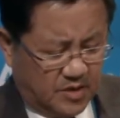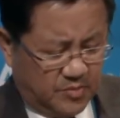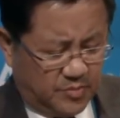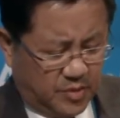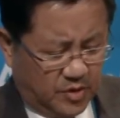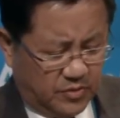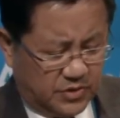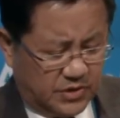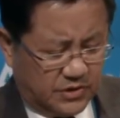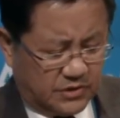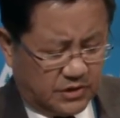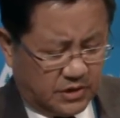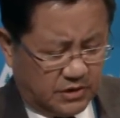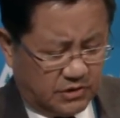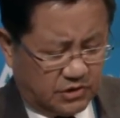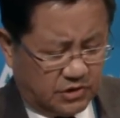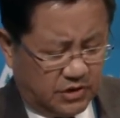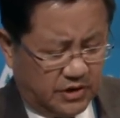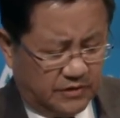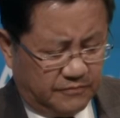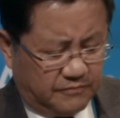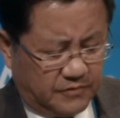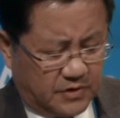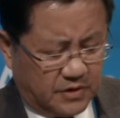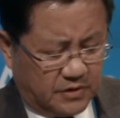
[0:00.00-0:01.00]
both
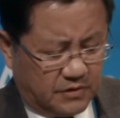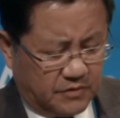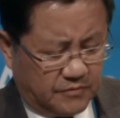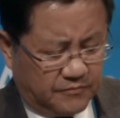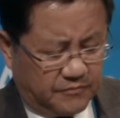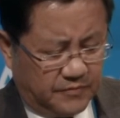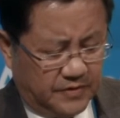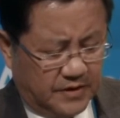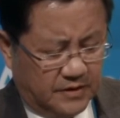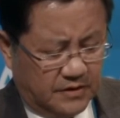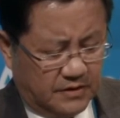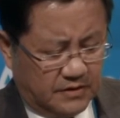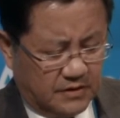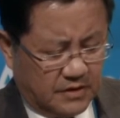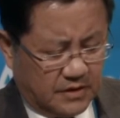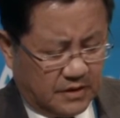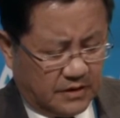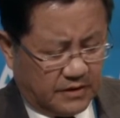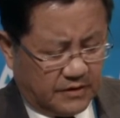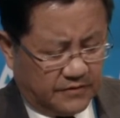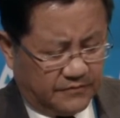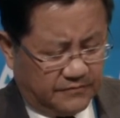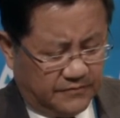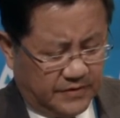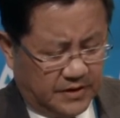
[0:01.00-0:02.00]
achieved the
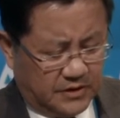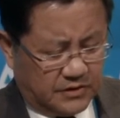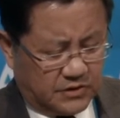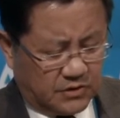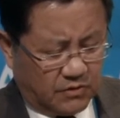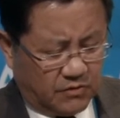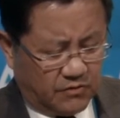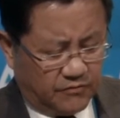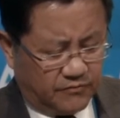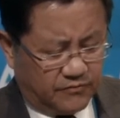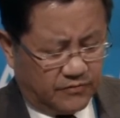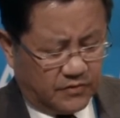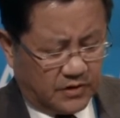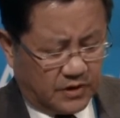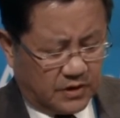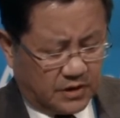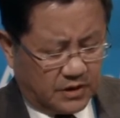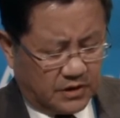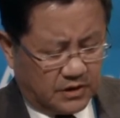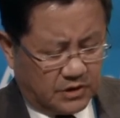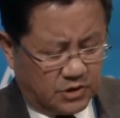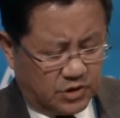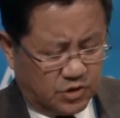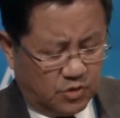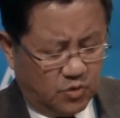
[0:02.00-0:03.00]
feat of
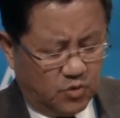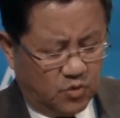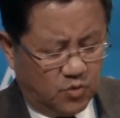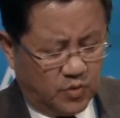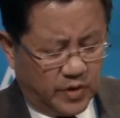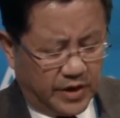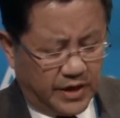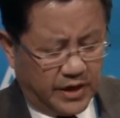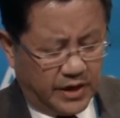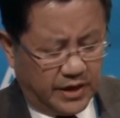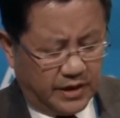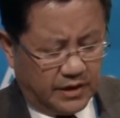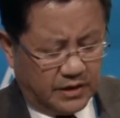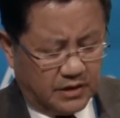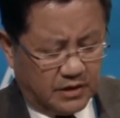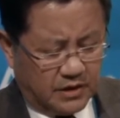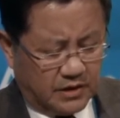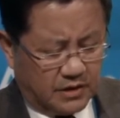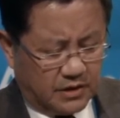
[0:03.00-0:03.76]
two-way